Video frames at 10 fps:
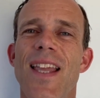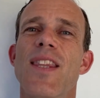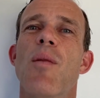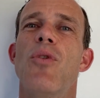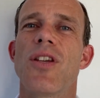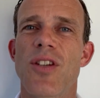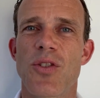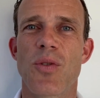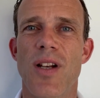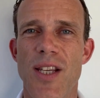That brings us
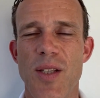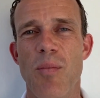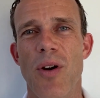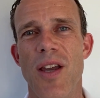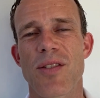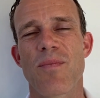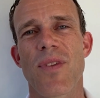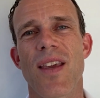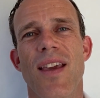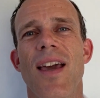to the listing price.
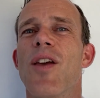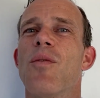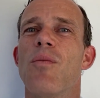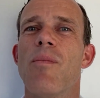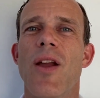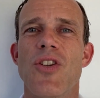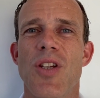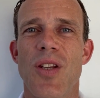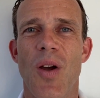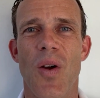We
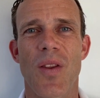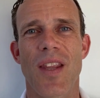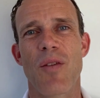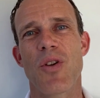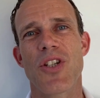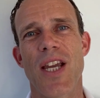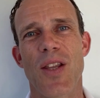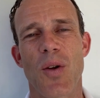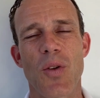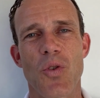mentioned and we shared
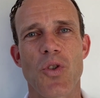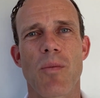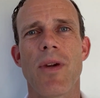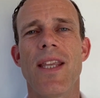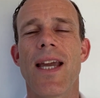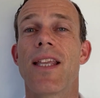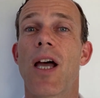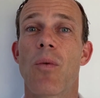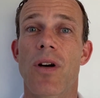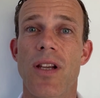on social media that
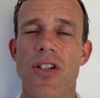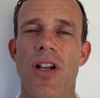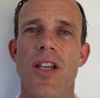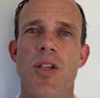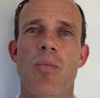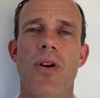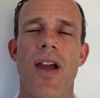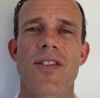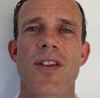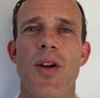our initial listing
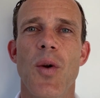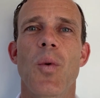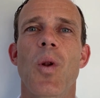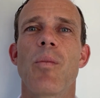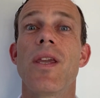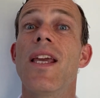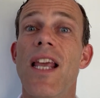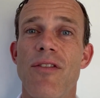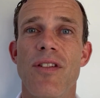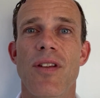price will be
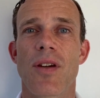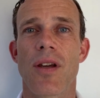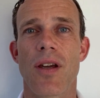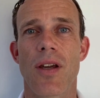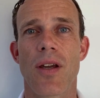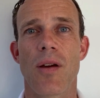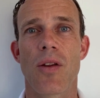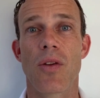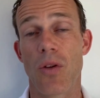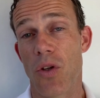
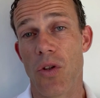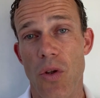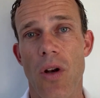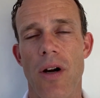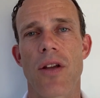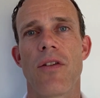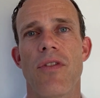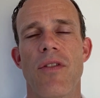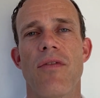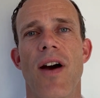
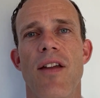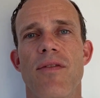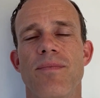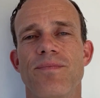$11.55.